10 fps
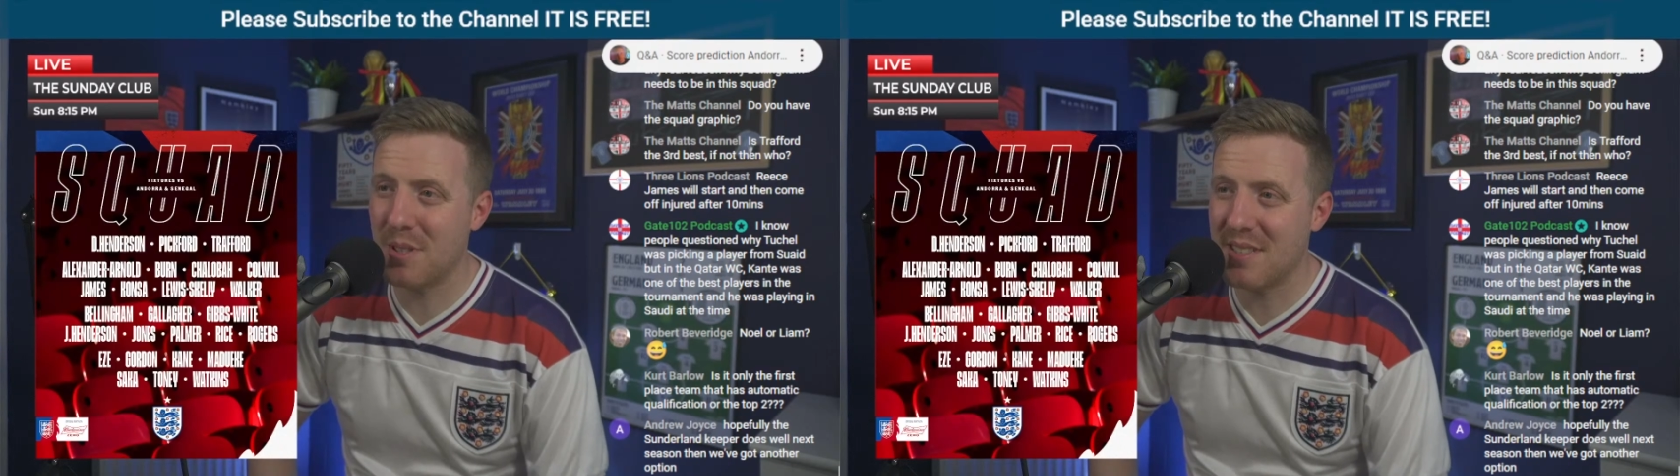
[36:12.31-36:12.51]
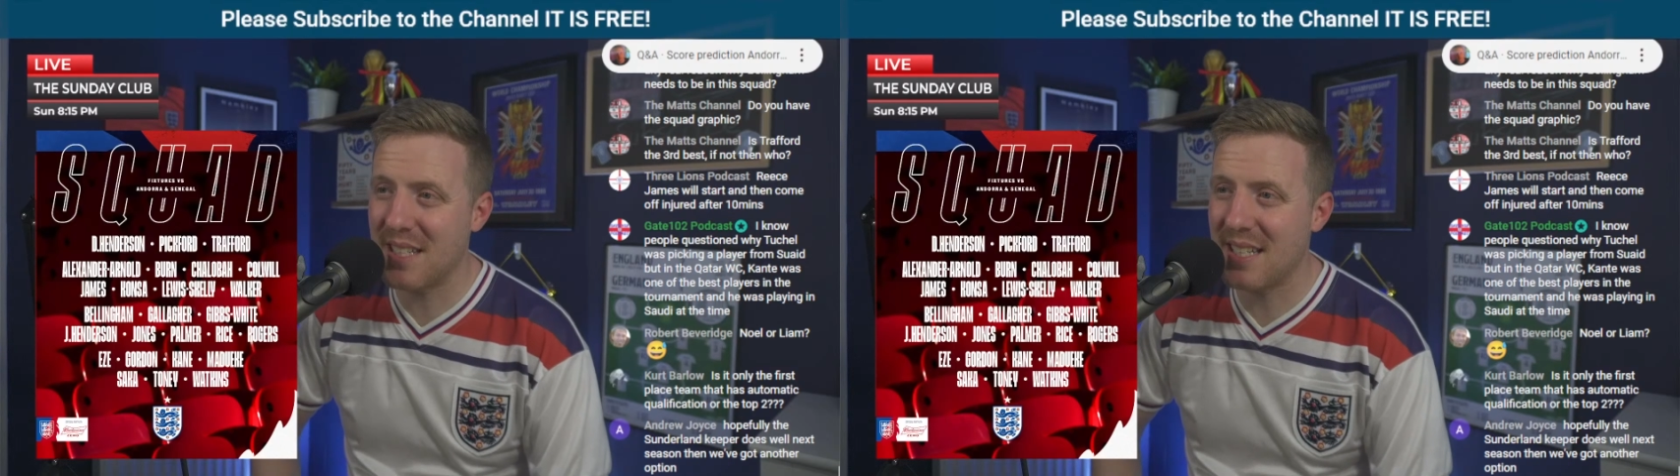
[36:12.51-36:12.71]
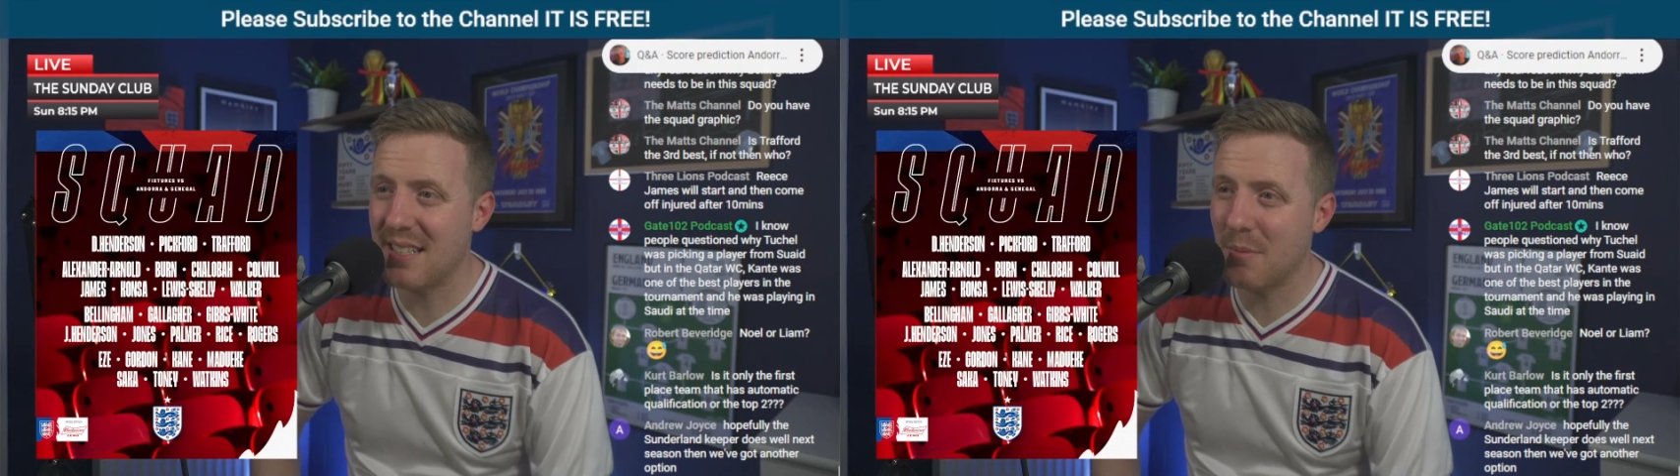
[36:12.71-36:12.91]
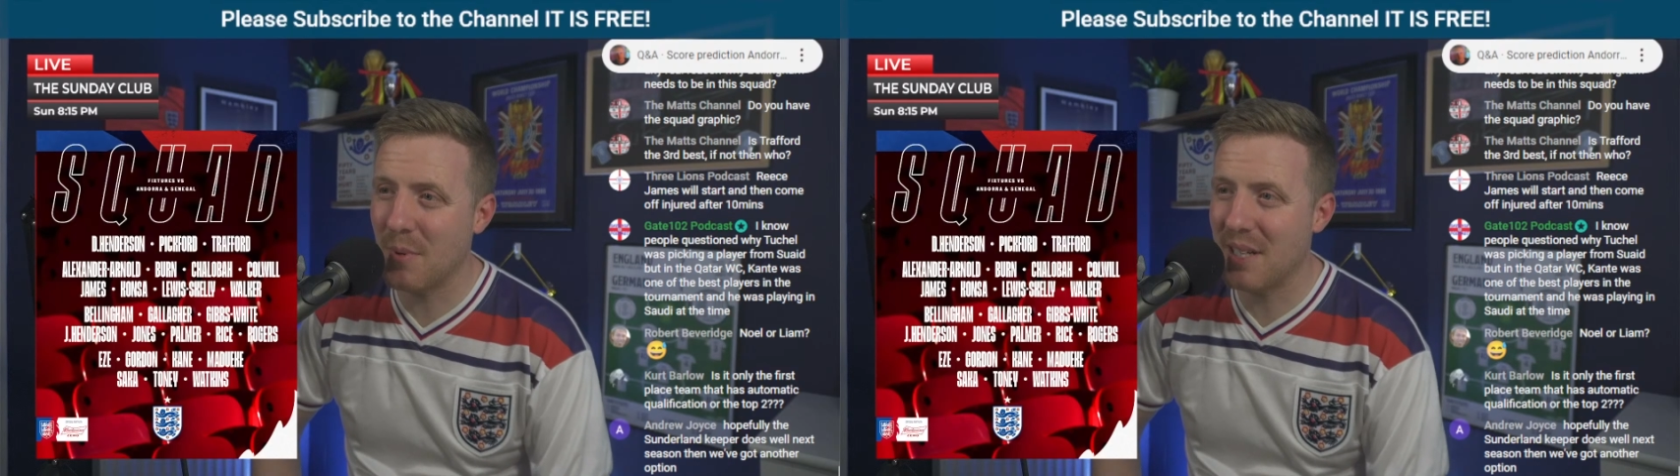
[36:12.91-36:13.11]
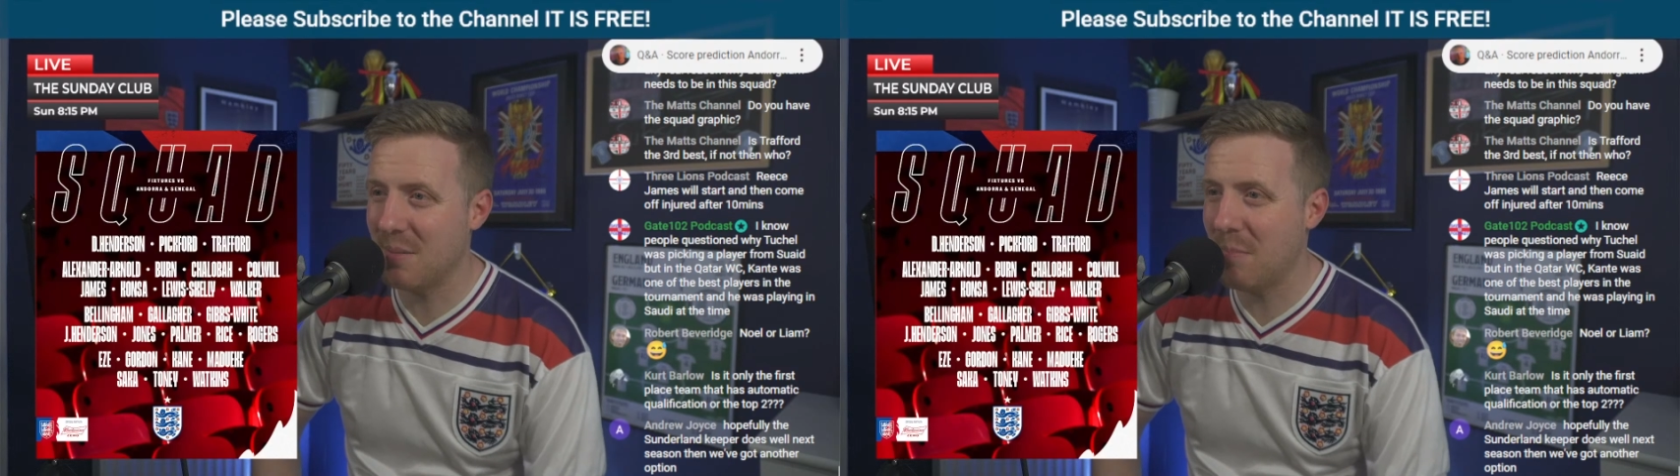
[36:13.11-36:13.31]
is it?
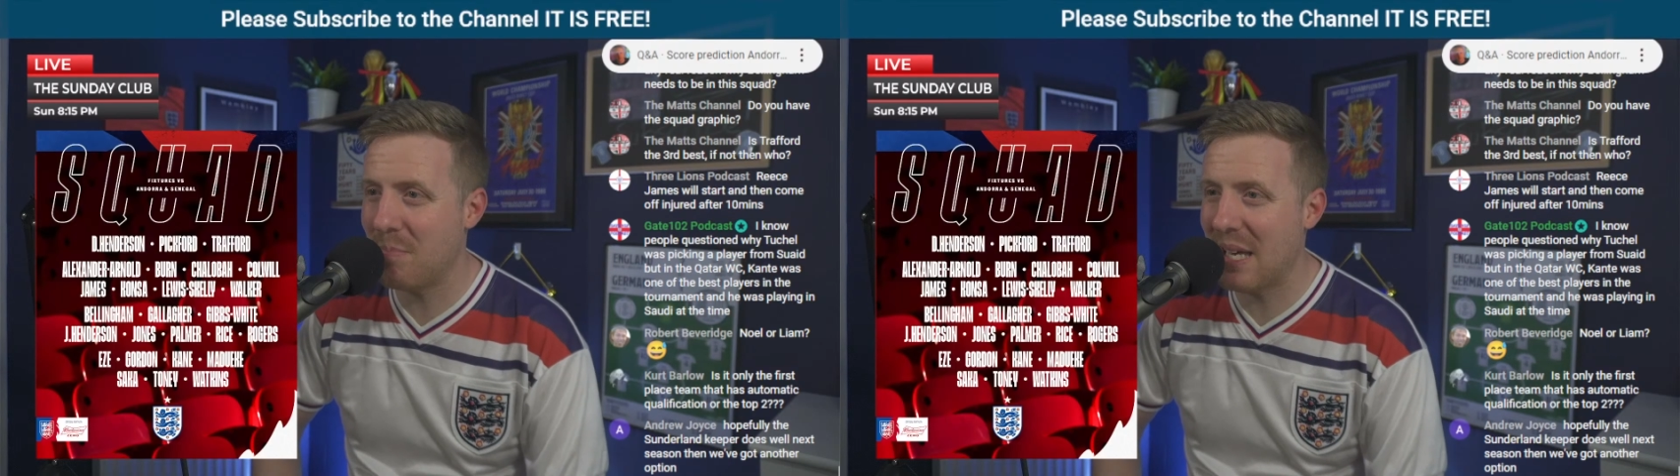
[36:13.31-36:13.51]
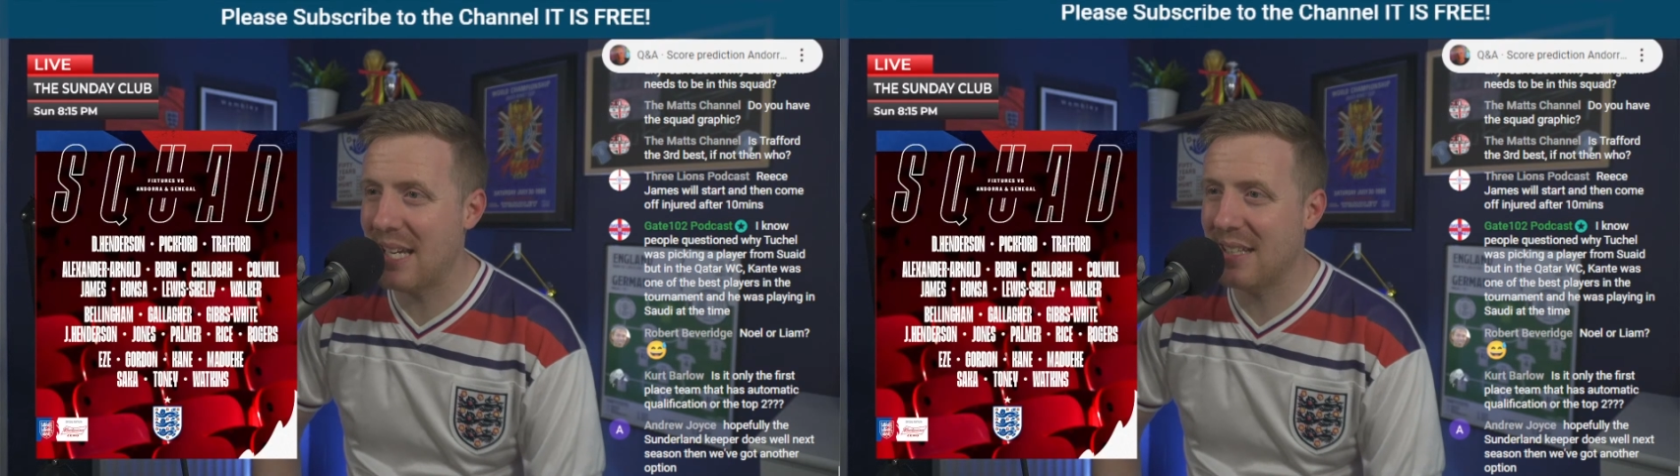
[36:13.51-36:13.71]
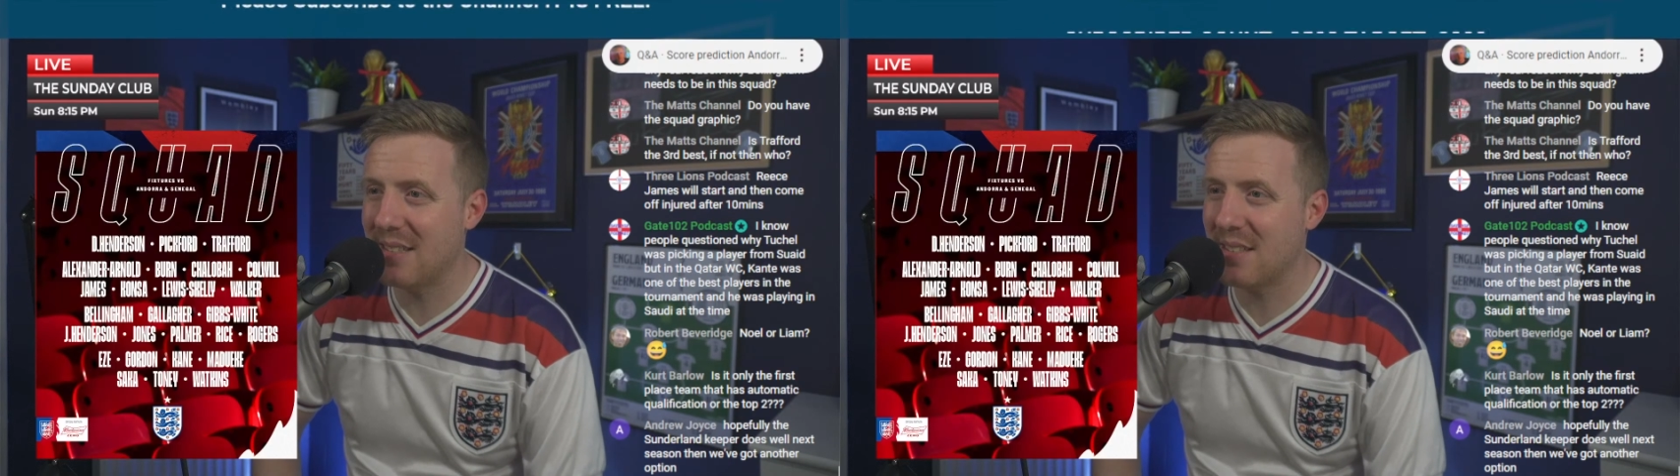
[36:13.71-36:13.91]
Why has he been picked?